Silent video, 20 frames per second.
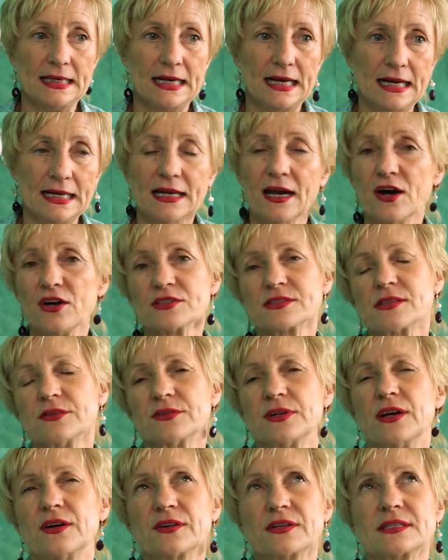I also
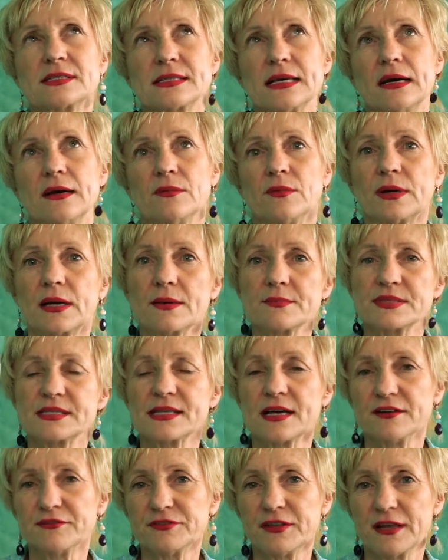notice that when I'm
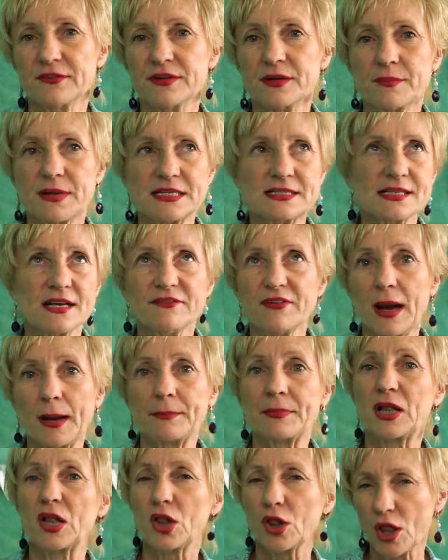self-loving myself,
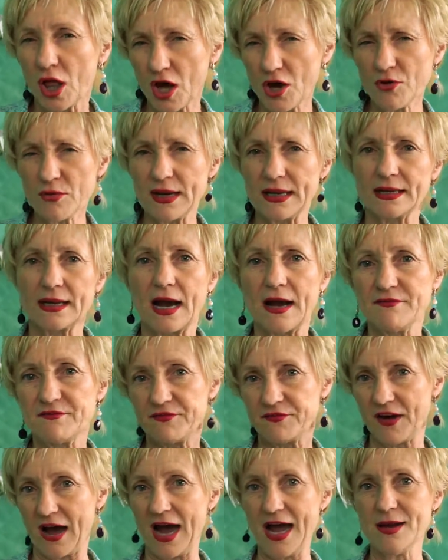I'm glowing, I'm
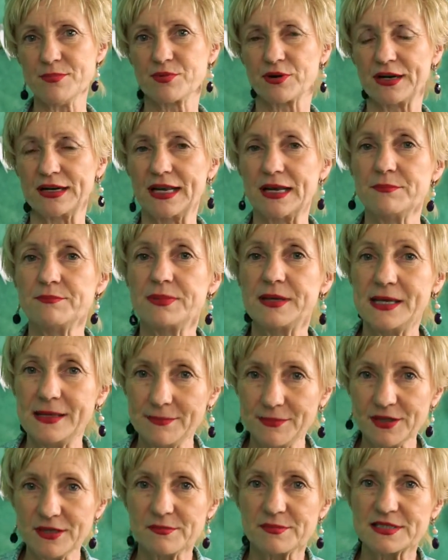vibrant, and
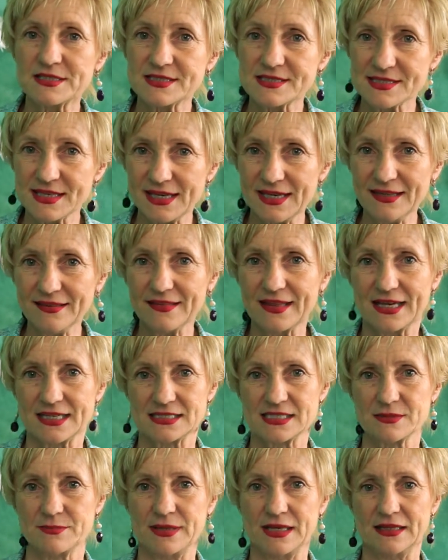people have been saying
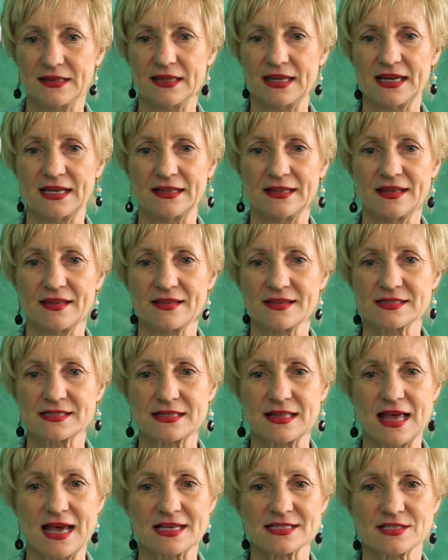that to me lately this
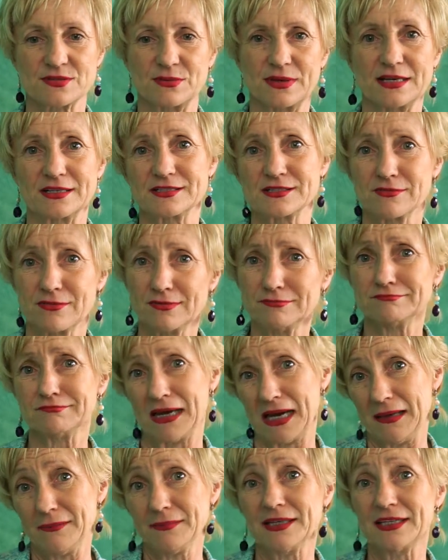last week, so
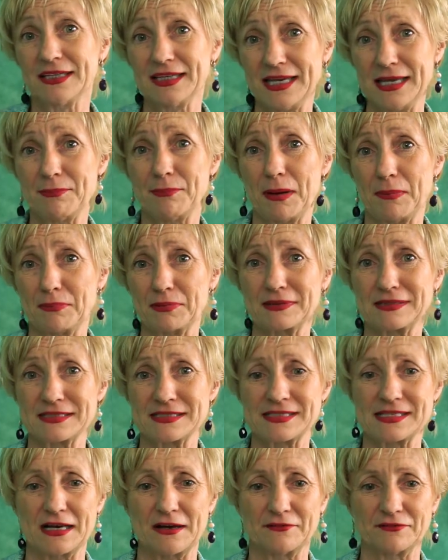I'm going to keep up with the
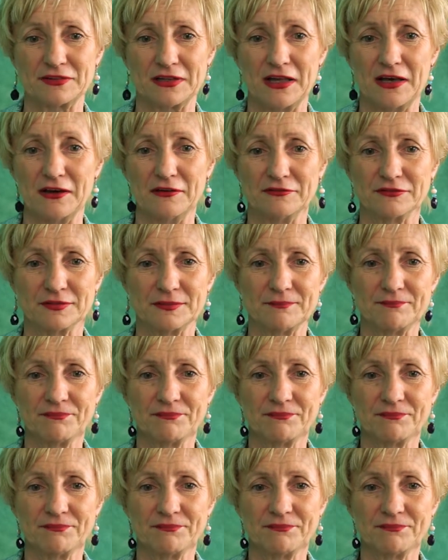self-love.